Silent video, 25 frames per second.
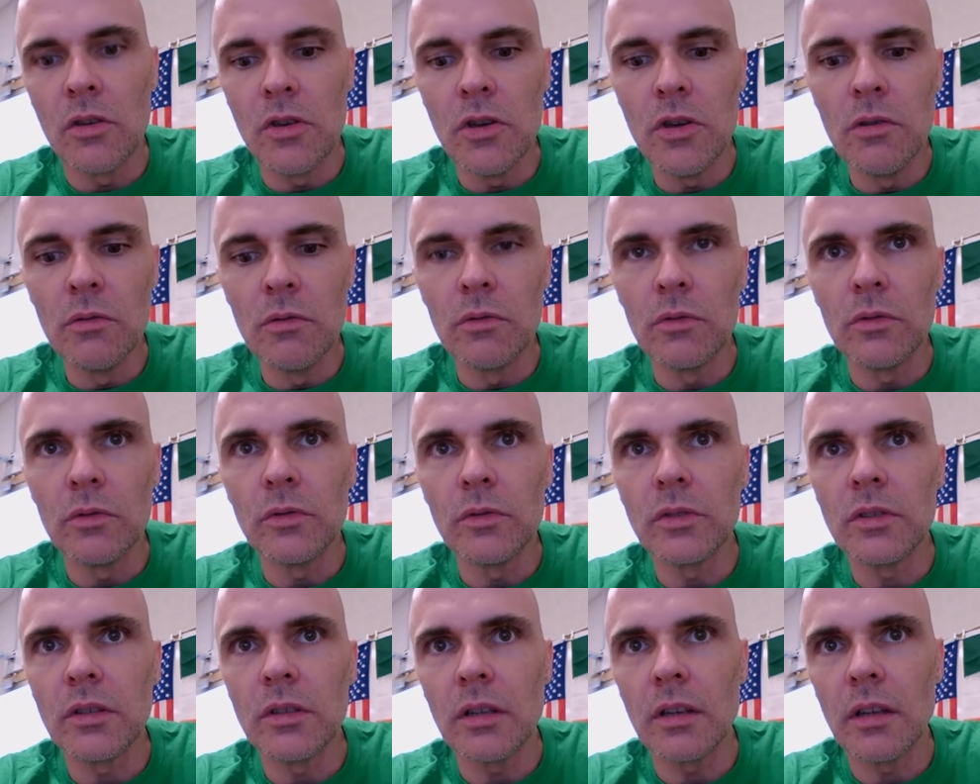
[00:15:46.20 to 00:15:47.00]

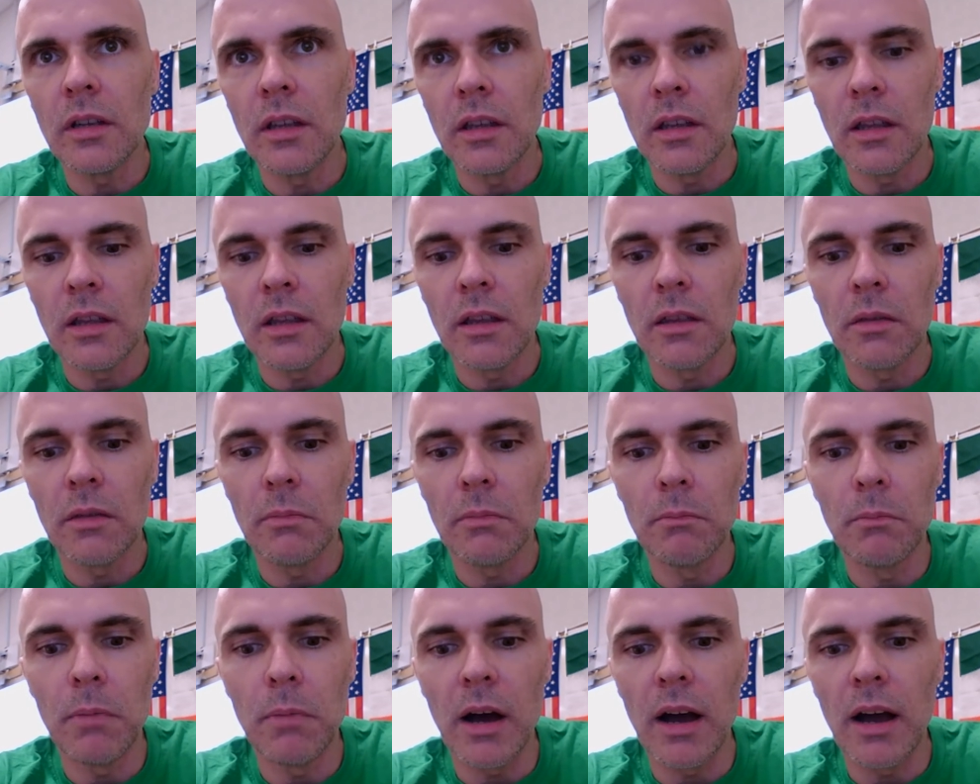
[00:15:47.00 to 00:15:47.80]
used
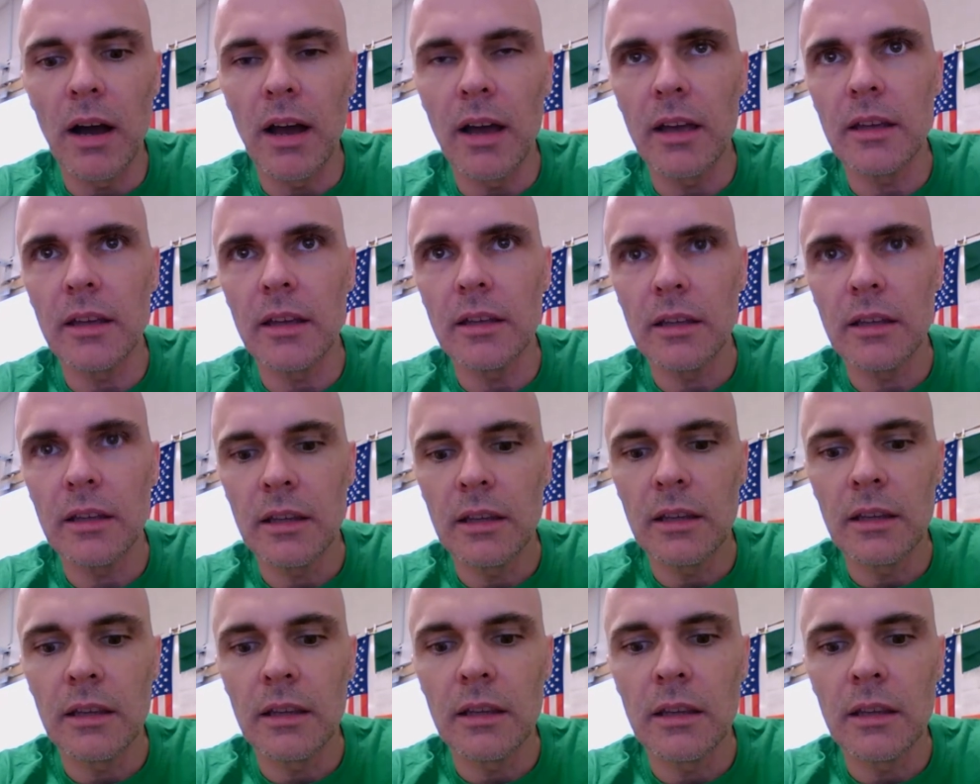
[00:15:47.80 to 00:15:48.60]
by
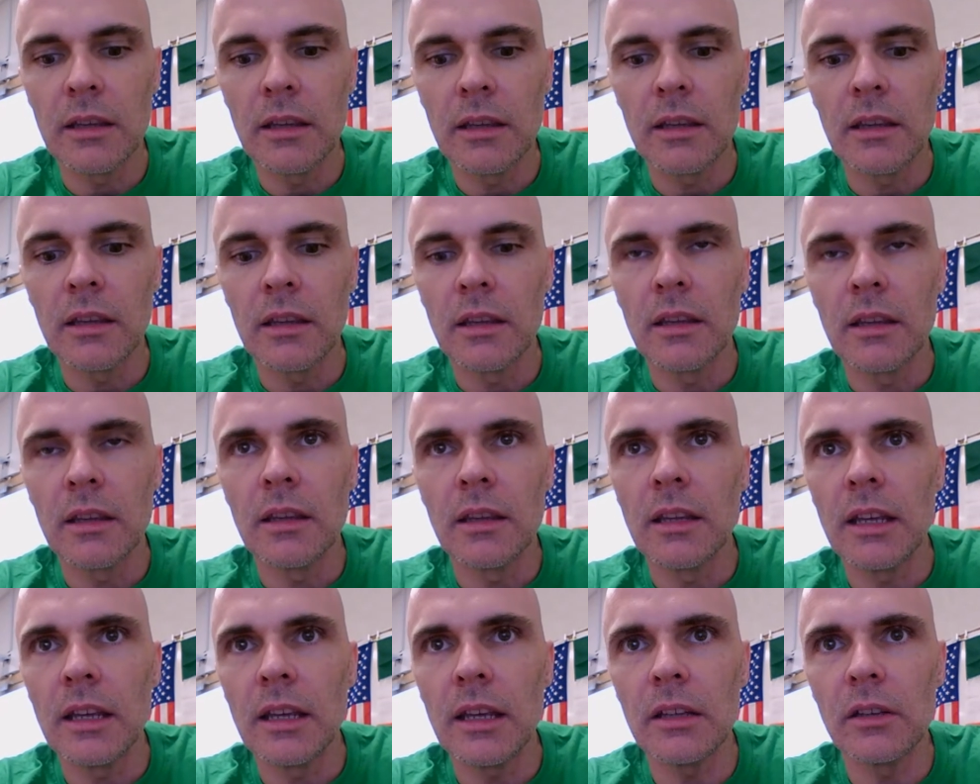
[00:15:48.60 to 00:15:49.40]

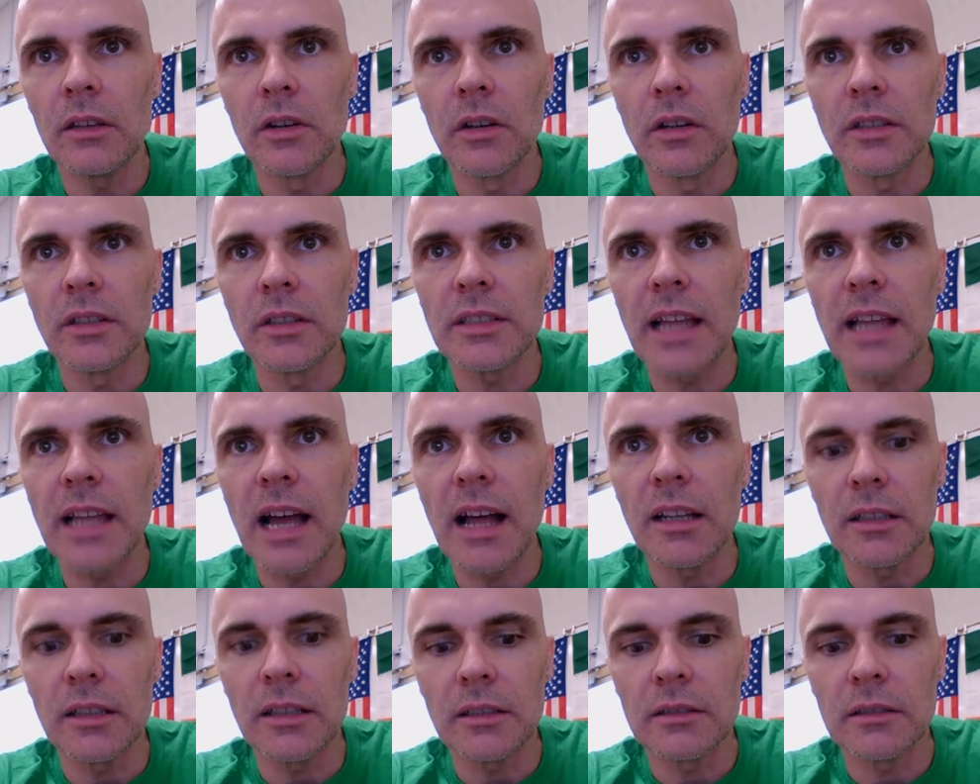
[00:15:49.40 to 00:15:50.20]
Hitler and
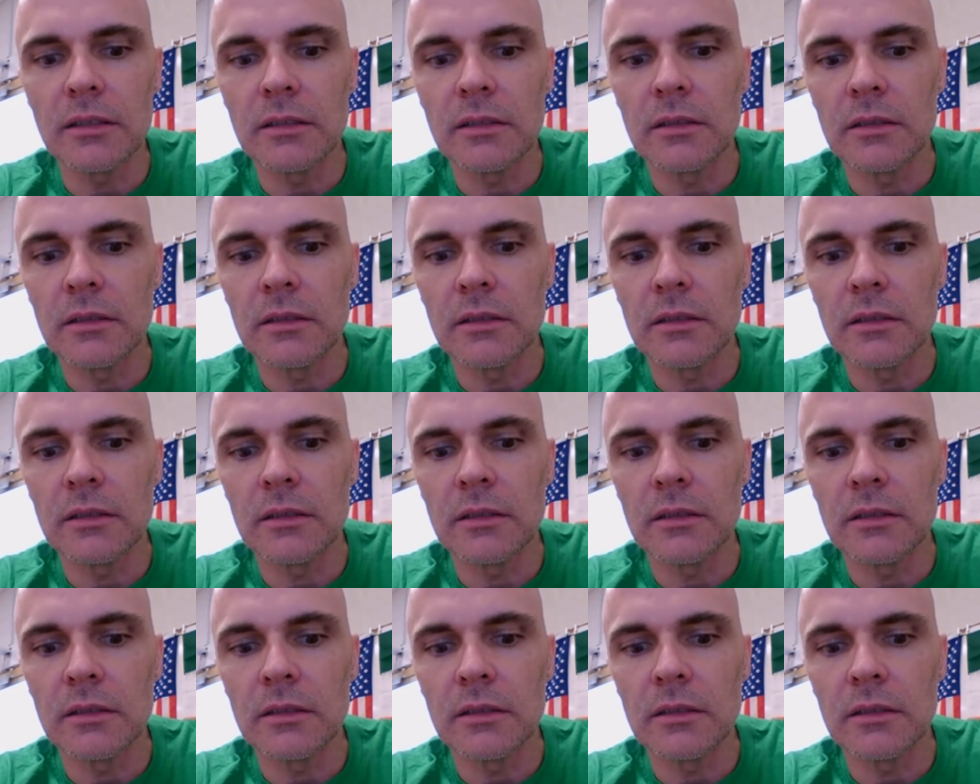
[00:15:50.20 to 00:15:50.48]
Stalin.